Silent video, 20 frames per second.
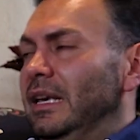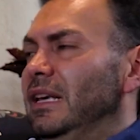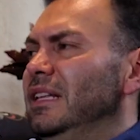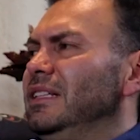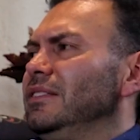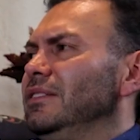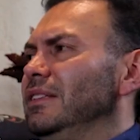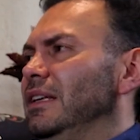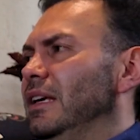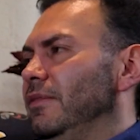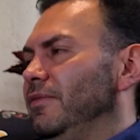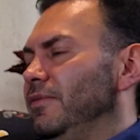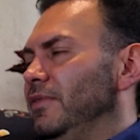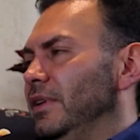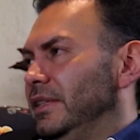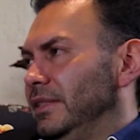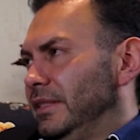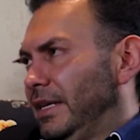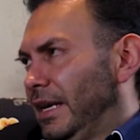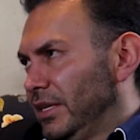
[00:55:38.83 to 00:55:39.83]
It's a
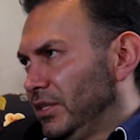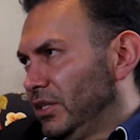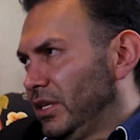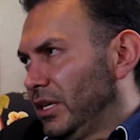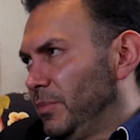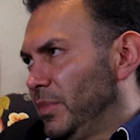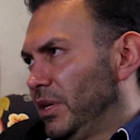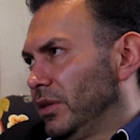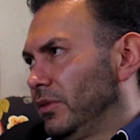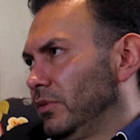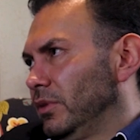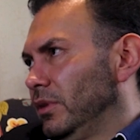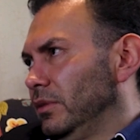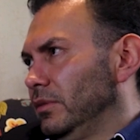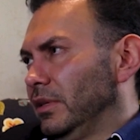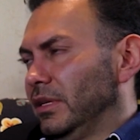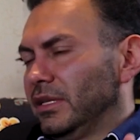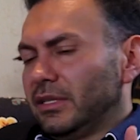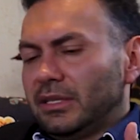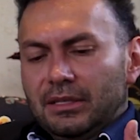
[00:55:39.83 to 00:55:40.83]
fantastic
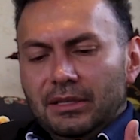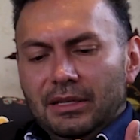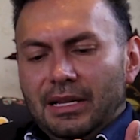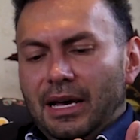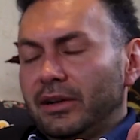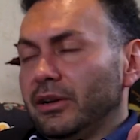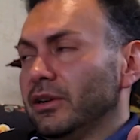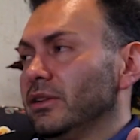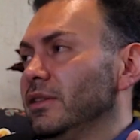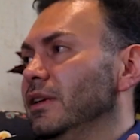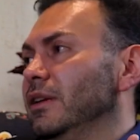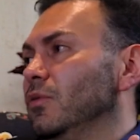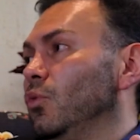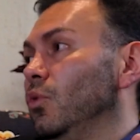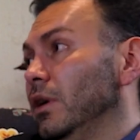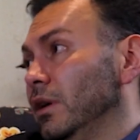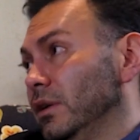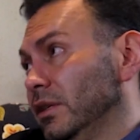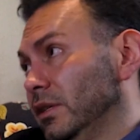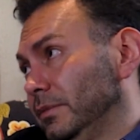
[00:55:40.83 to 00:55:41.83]
mineral. It's lighter than
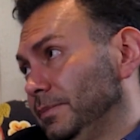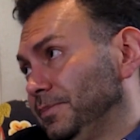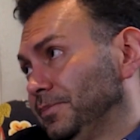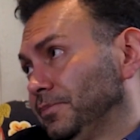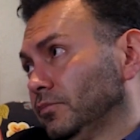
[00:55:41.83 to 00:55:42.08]
water.